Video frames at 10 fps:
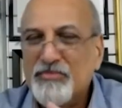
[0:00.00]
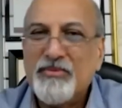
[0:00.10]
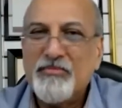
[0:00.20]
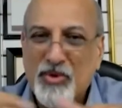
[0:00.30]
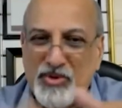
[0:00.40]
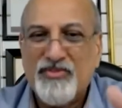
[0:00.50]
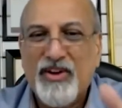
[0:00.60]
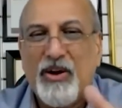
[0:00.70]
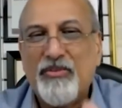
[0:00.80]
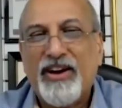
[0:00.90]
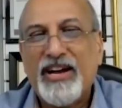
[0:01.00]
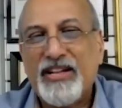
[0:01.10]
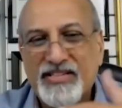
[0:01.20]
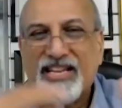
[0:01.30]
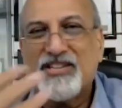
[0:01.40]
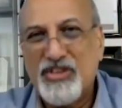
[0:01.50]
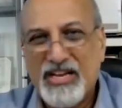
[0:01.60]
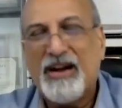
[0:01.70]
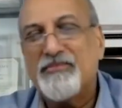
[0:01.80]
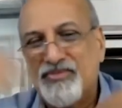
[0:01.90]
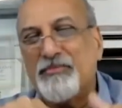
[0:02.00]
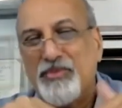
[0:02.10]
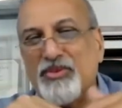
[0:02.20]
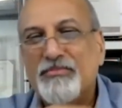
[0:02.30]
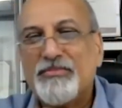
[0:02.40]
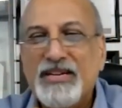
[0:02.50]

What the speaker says: and most of our virus actually comes from Europe.